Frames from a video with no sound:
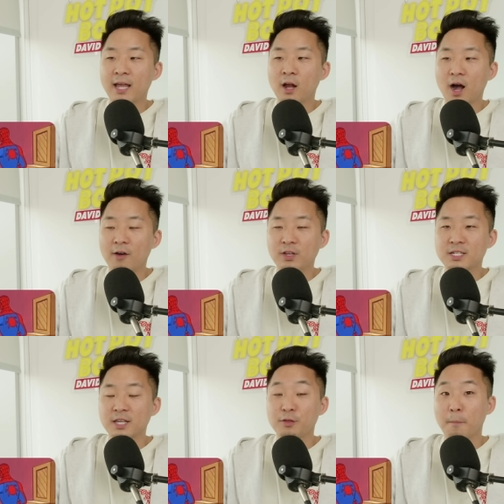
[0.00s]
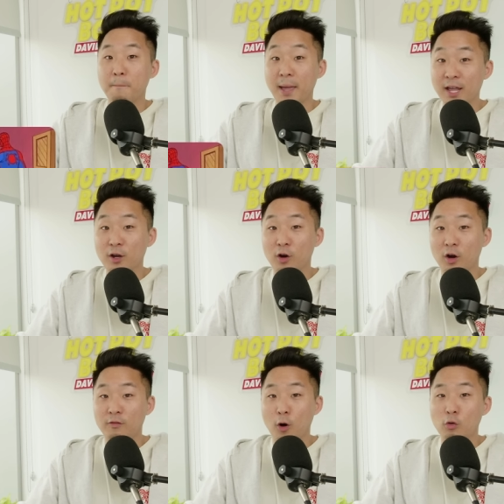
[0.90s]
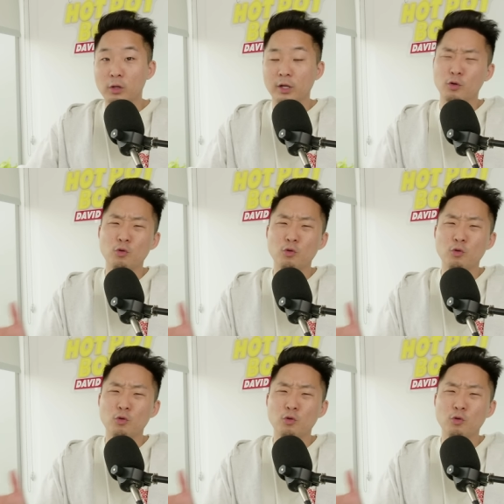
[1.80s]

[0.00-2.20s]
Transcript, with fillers: and obviously the mayor of Oakland,